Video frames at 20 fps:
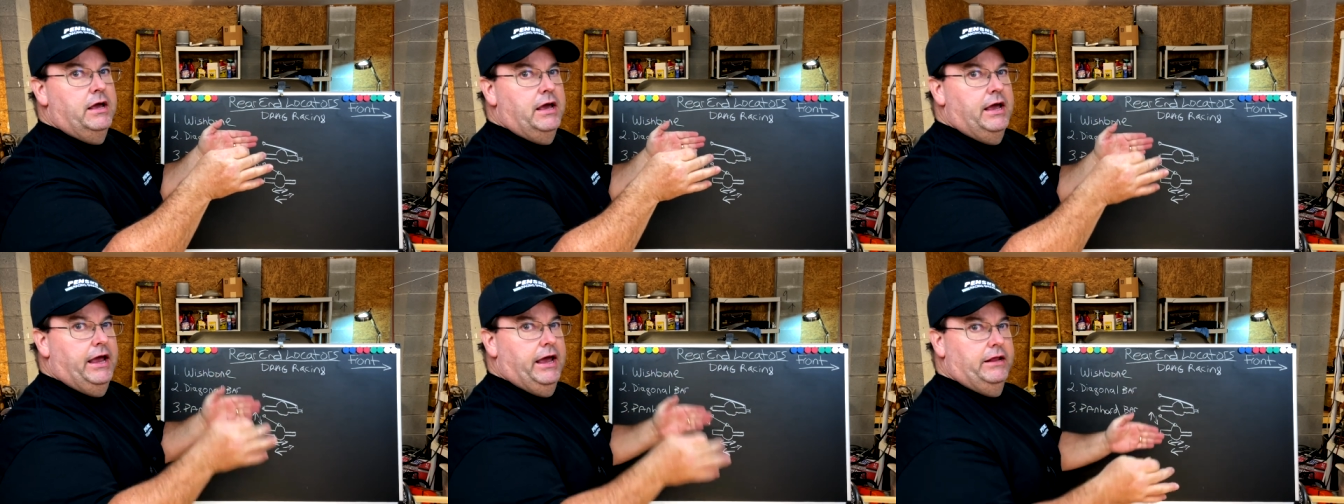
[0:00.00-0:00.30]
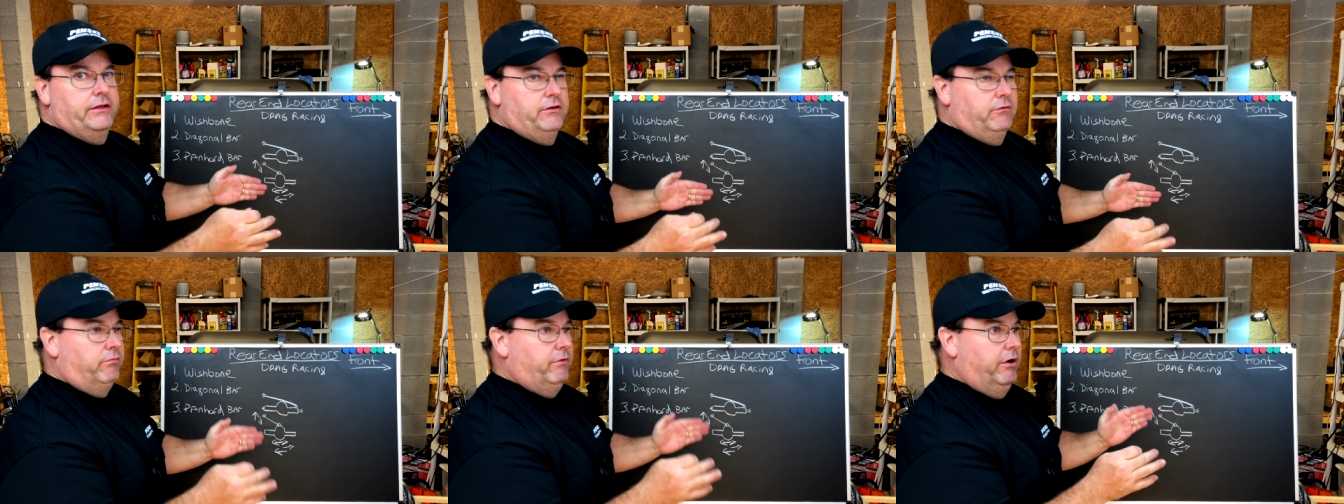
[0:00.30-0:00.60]

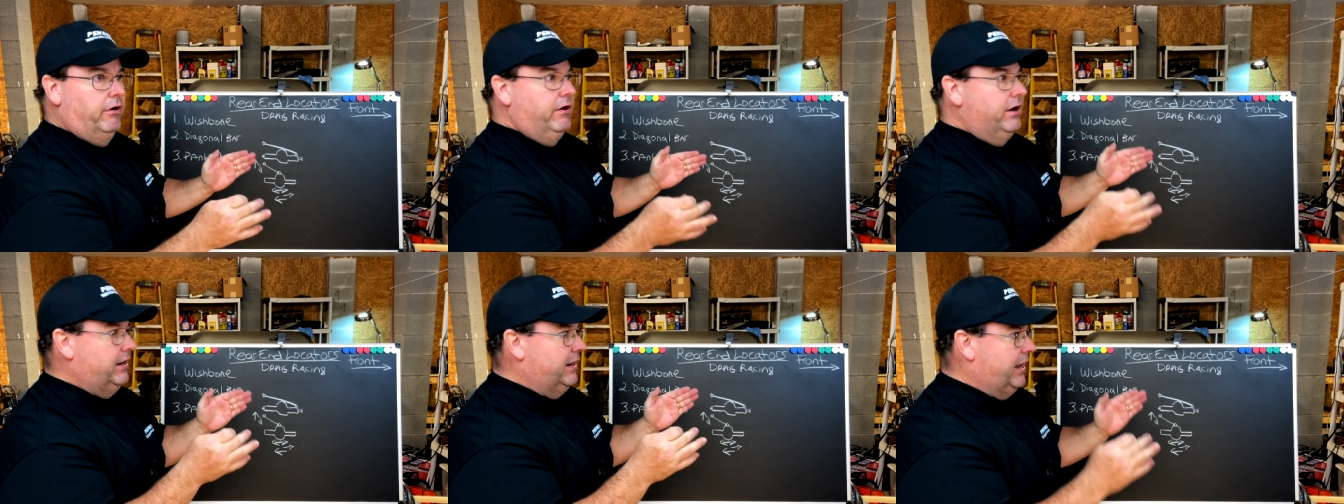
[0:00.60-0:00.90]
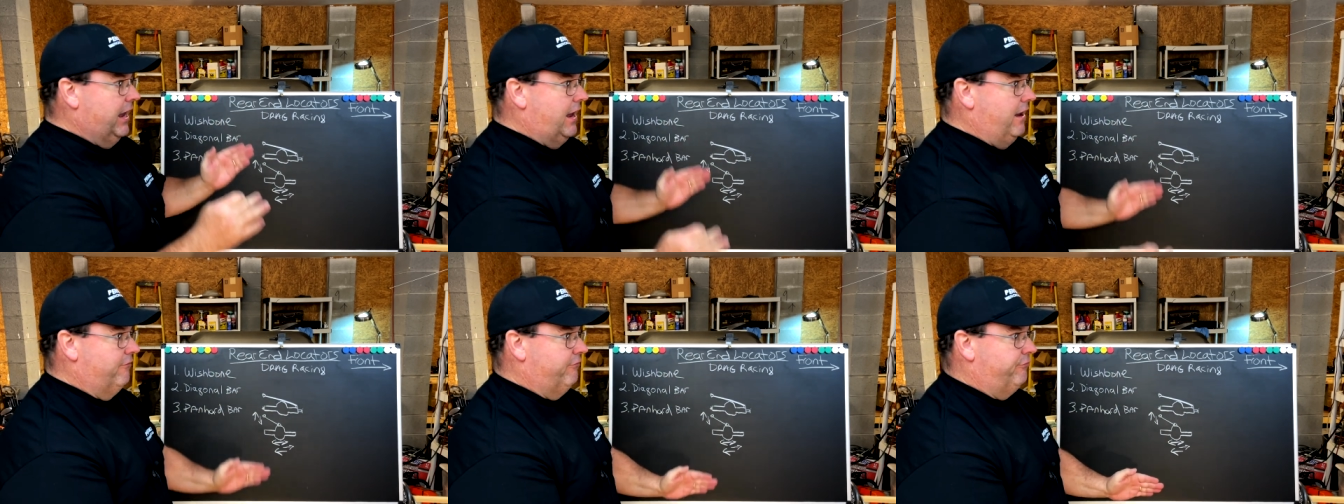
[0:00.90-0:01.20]
and the rear end
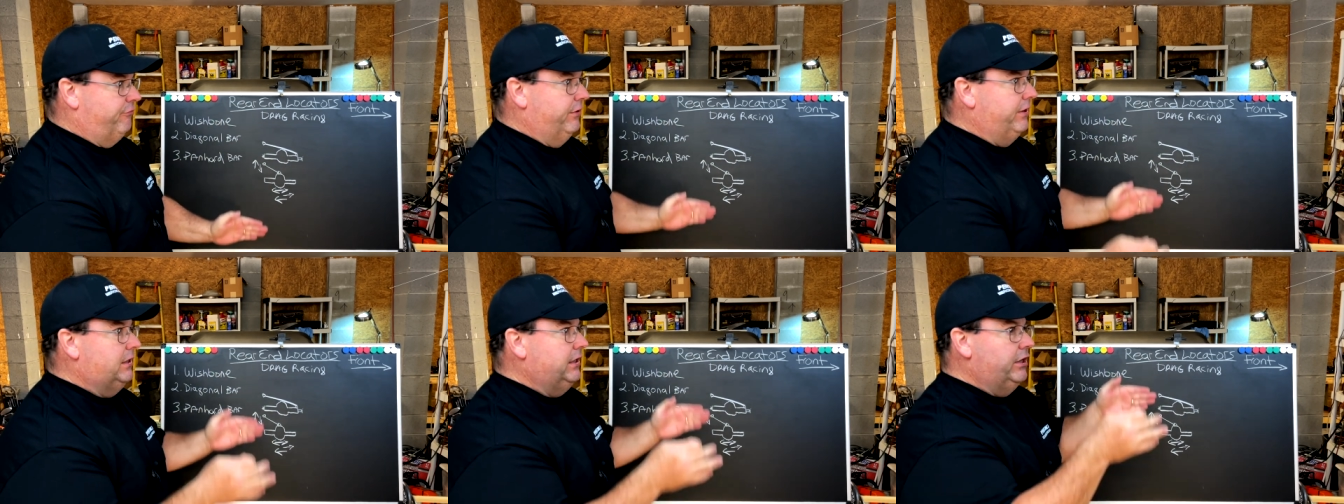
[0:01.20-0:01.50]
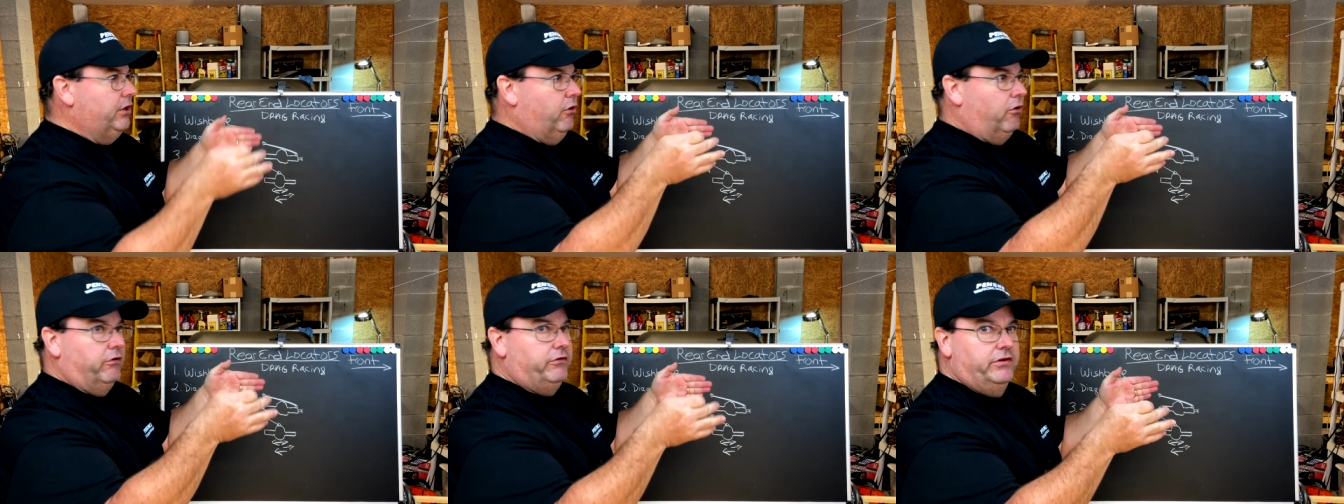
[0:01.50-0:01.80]
can't
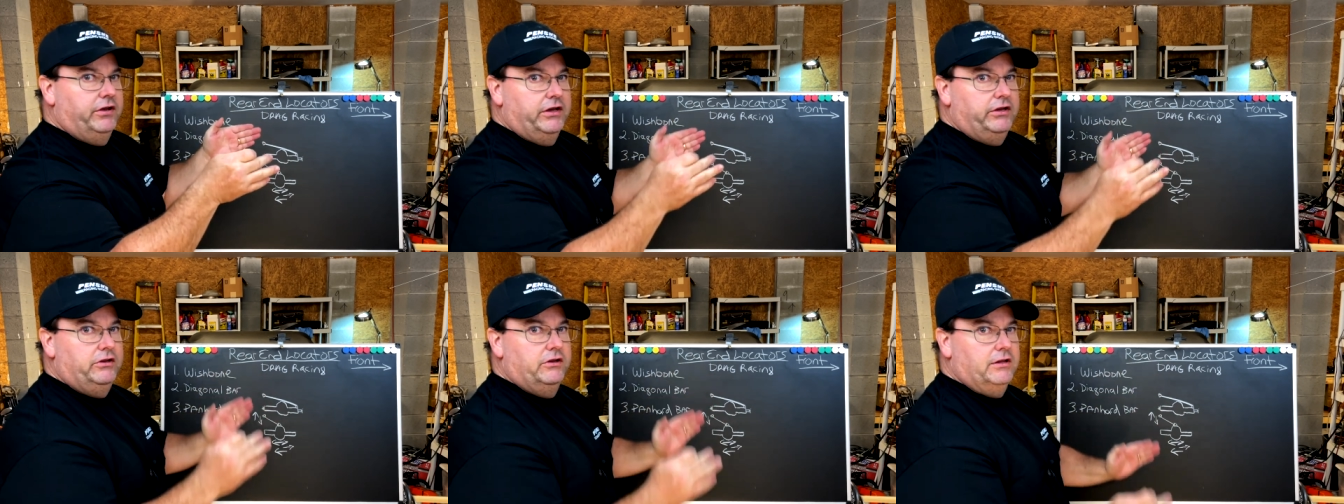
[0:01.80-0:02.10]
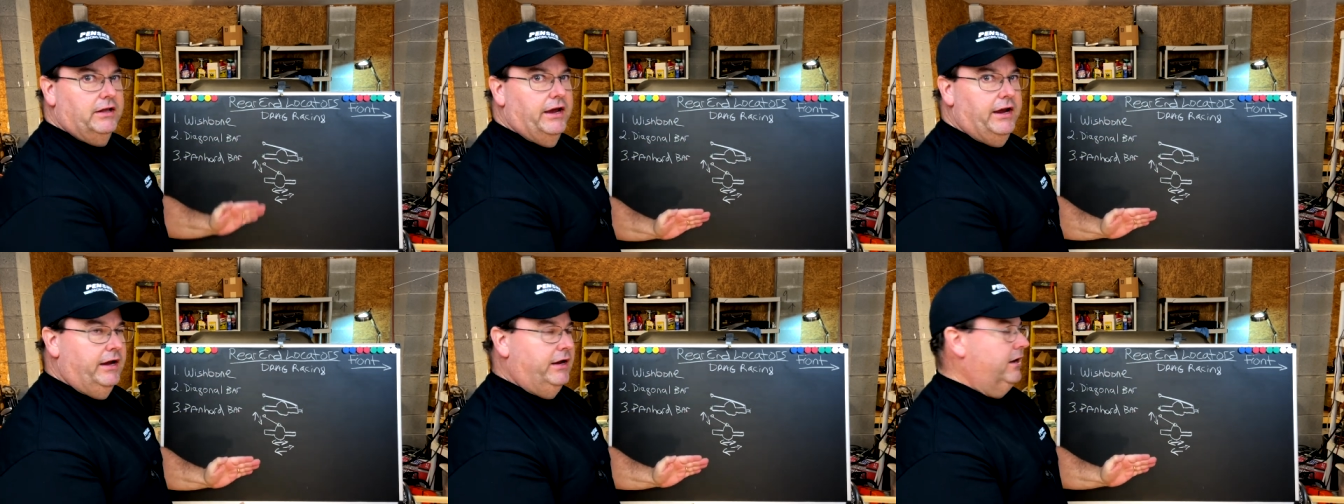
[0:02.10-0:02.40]
freely
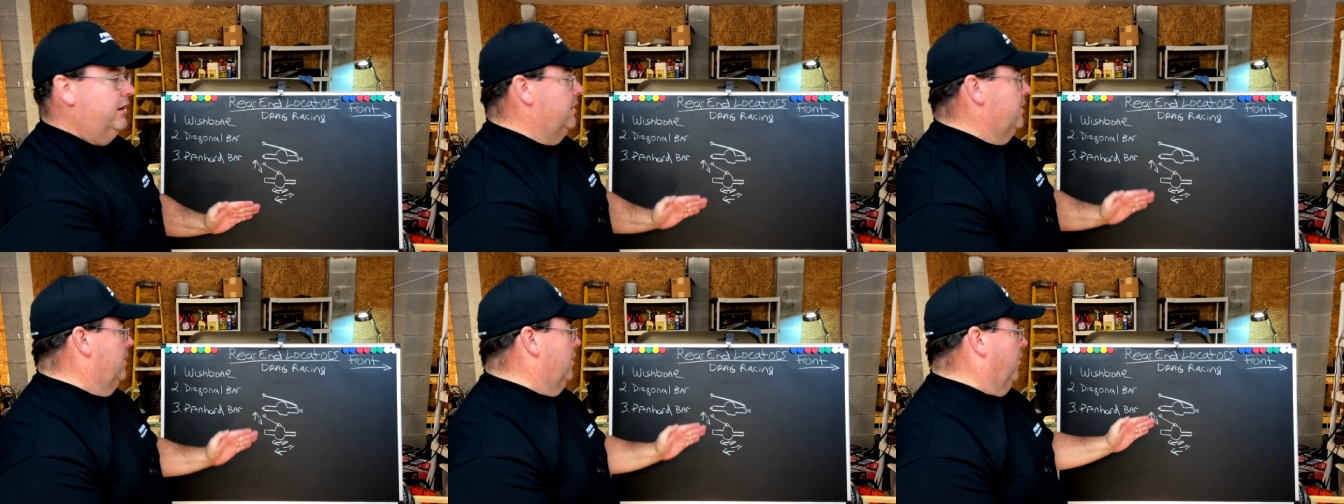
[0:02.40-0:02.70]
articulate